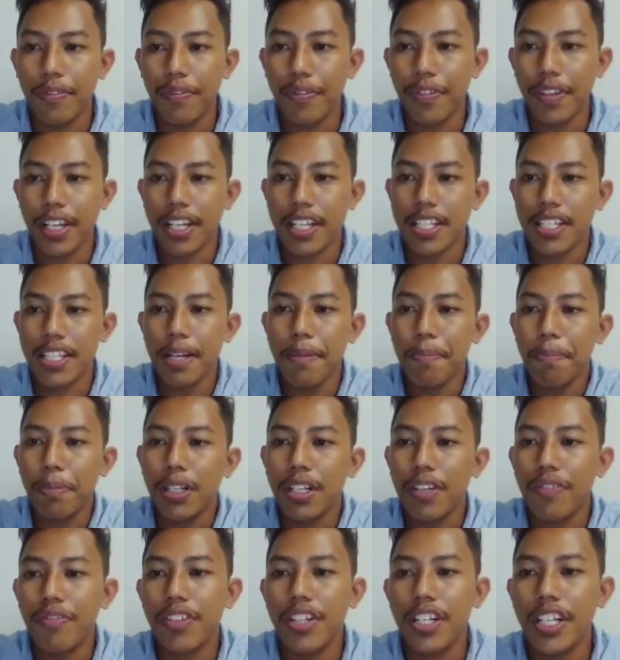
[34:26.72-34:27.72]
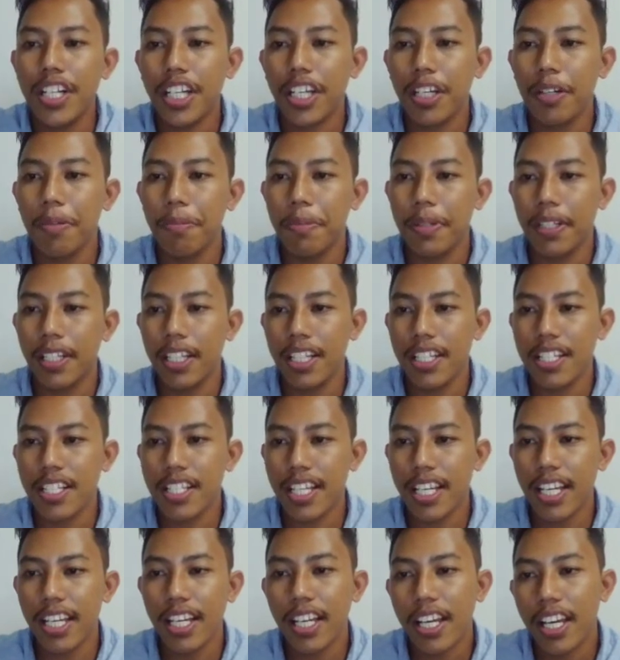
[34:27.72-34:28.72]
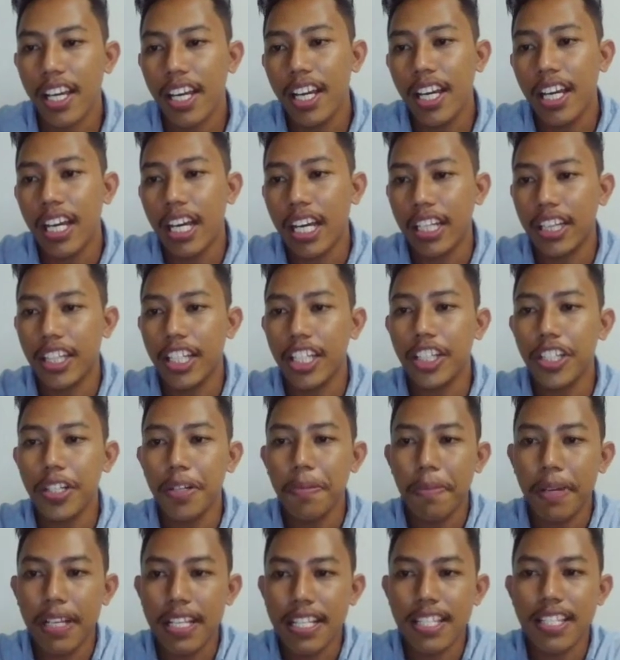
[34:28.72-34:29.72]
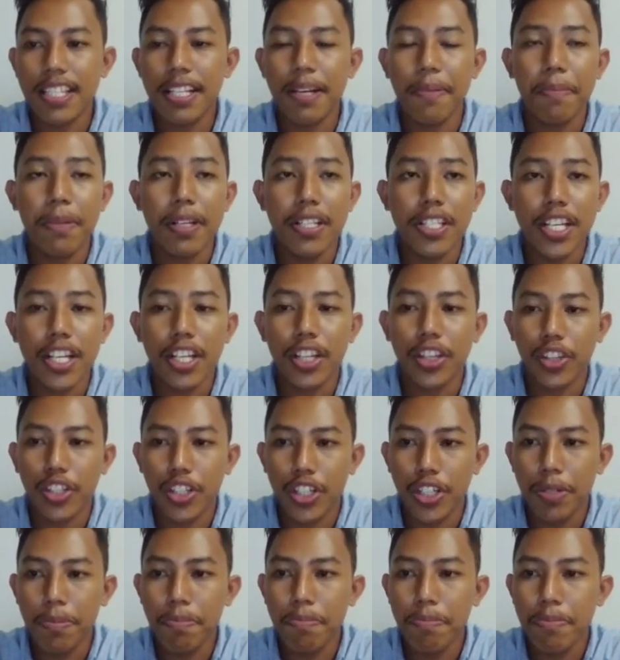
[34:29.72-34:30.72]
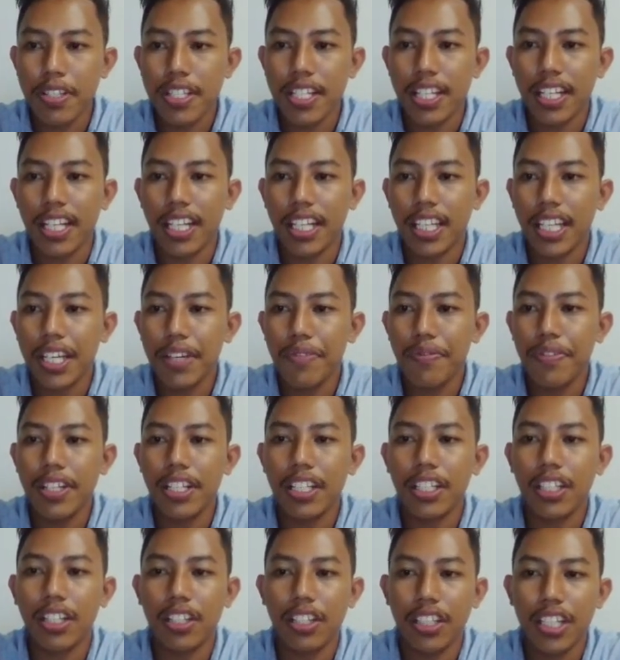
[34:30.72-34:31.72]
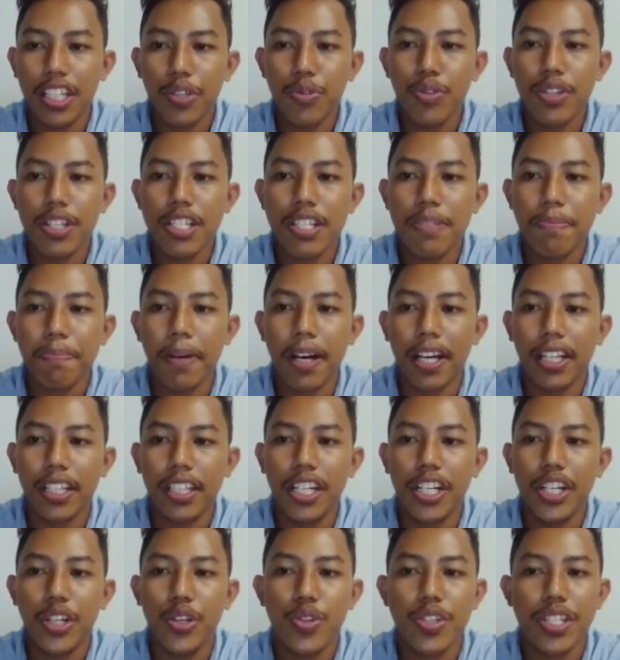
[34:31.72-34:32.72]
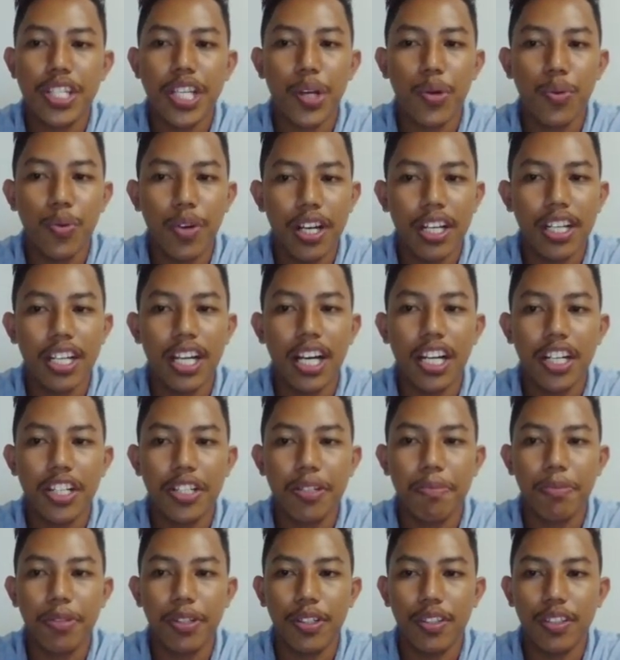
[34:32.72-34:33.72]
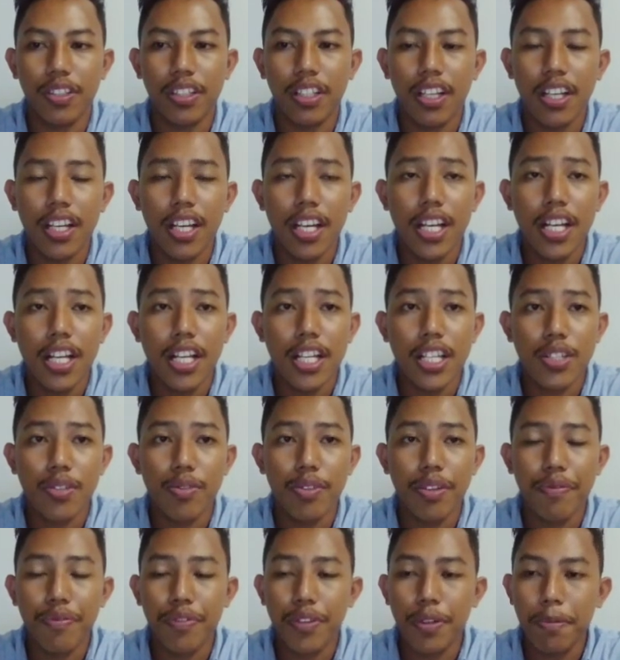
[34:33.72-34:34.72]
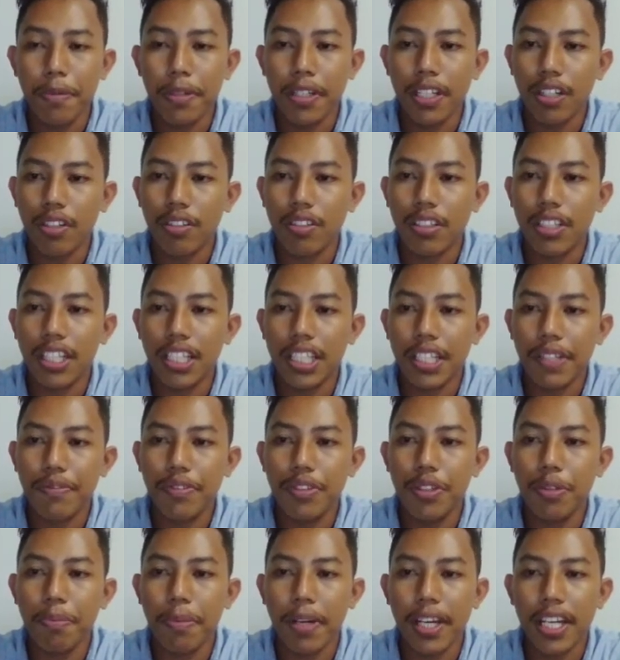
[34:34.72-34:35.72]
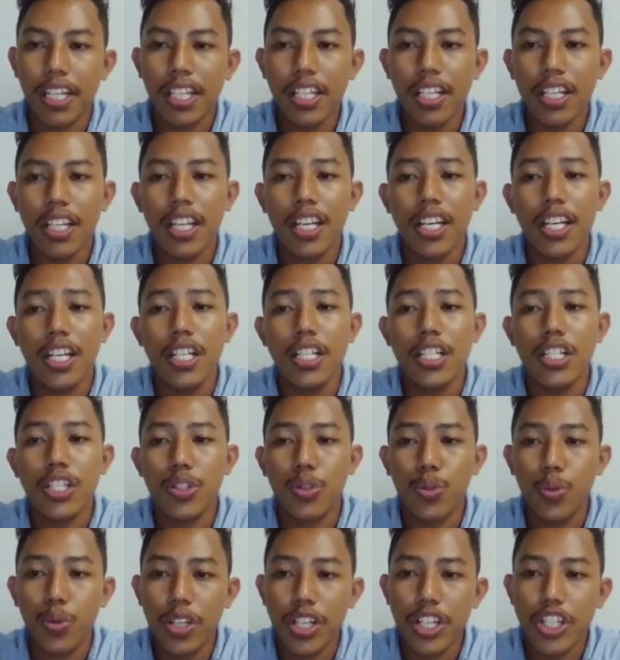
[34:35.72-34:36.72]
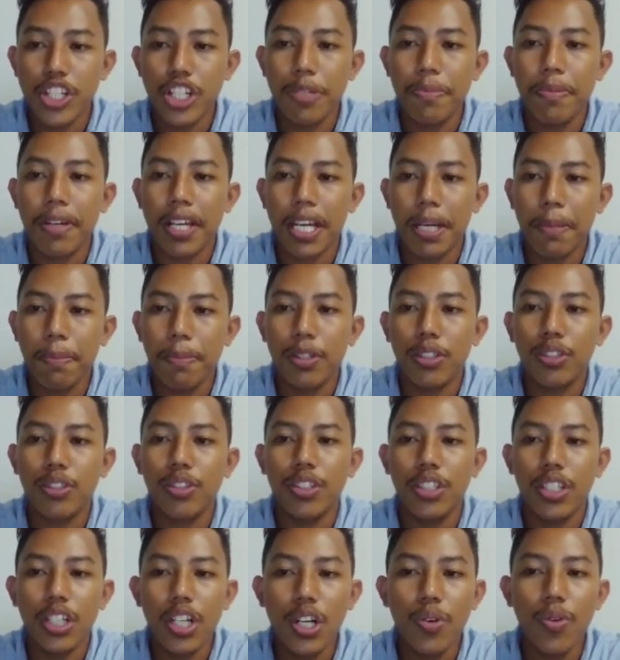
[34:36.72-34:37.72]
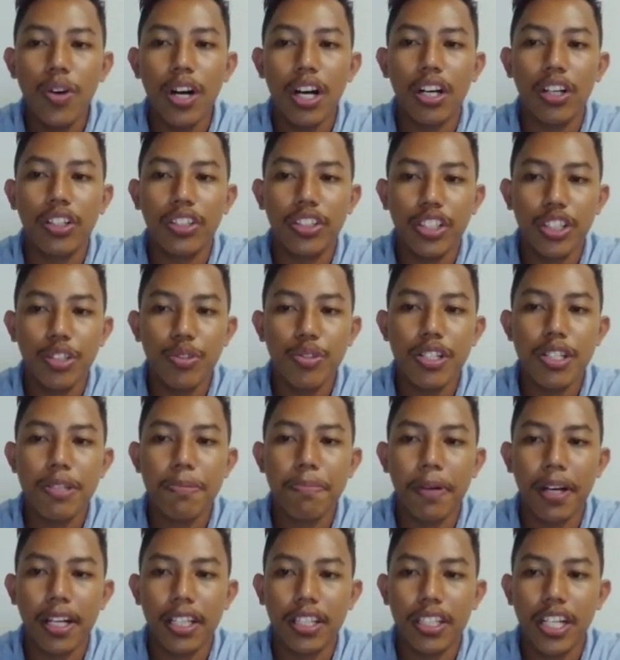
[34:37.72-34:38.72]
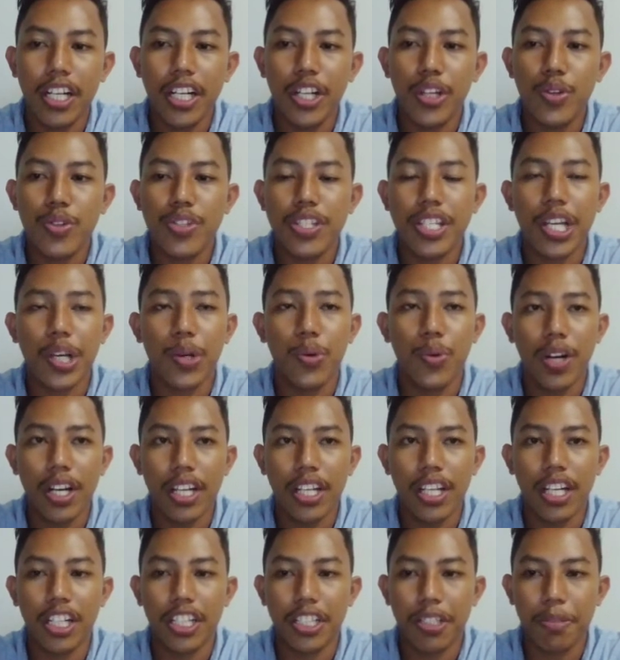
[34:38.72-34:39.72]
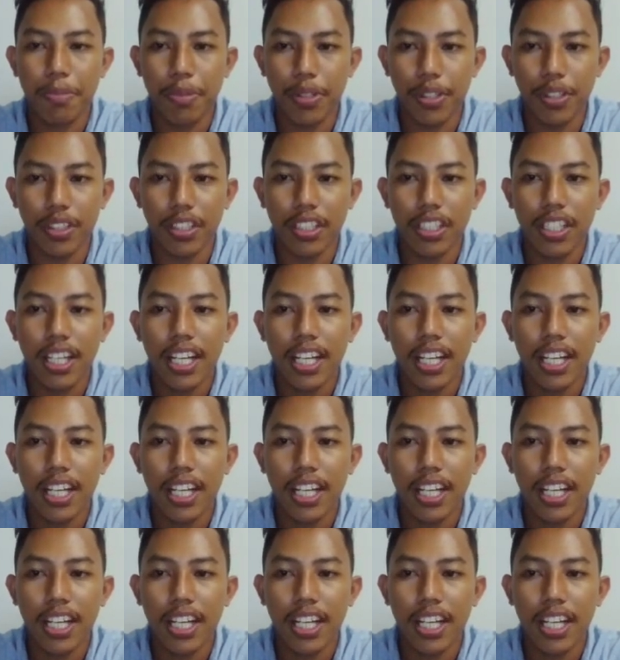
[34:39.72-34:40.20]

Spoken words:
Example of learning competency determines the missing terms in a given continuous pattern using one attribute. So in forming the cognitive domain, students should be able to know a continuous pattern using one attribute.